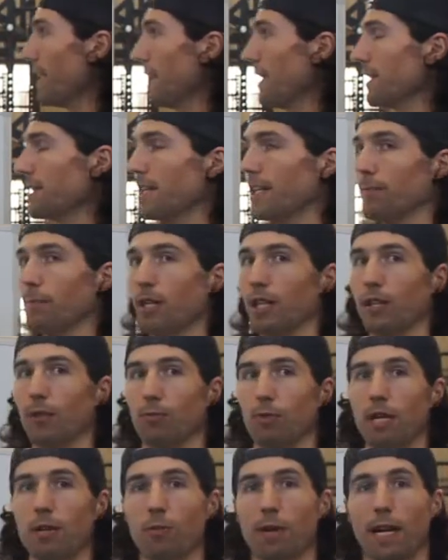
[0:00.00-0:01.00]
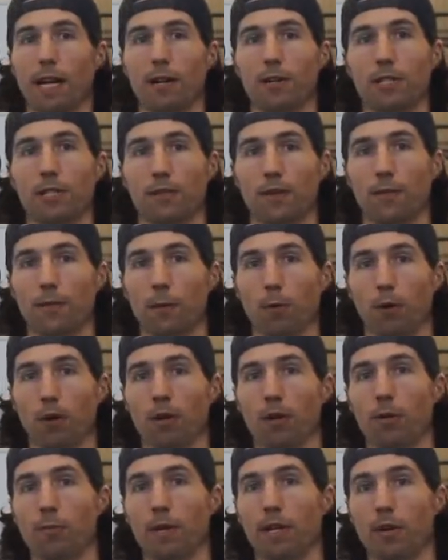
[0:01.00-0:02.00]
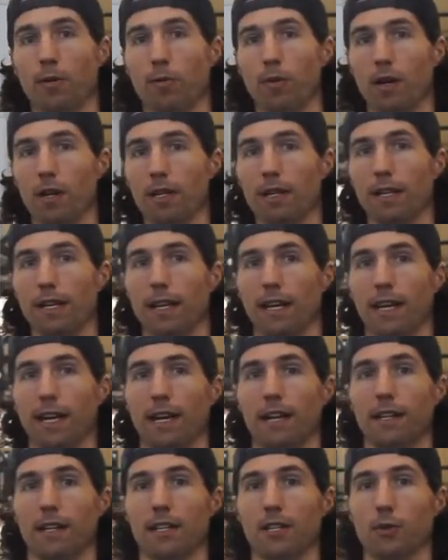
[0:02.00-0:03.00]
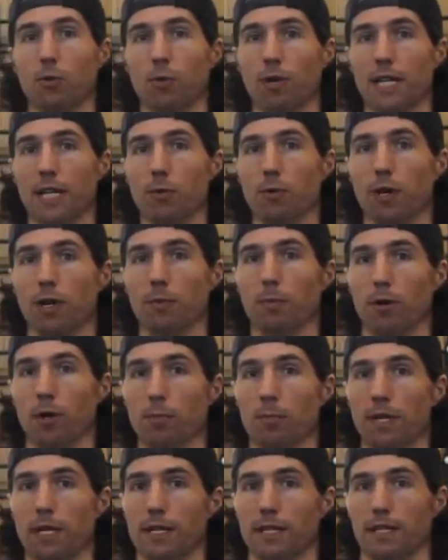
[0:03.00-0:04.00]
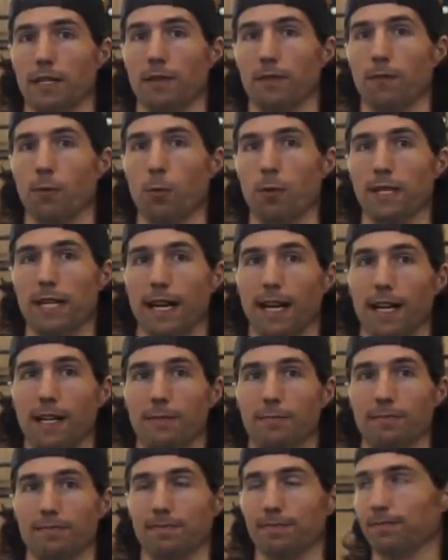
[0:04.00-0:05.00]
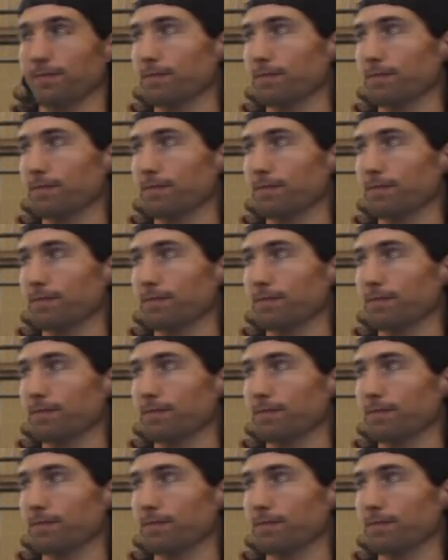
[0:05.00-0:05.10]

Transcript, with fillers: It is gonna be three rounds of a 400 meter run and 21 burpees, four times.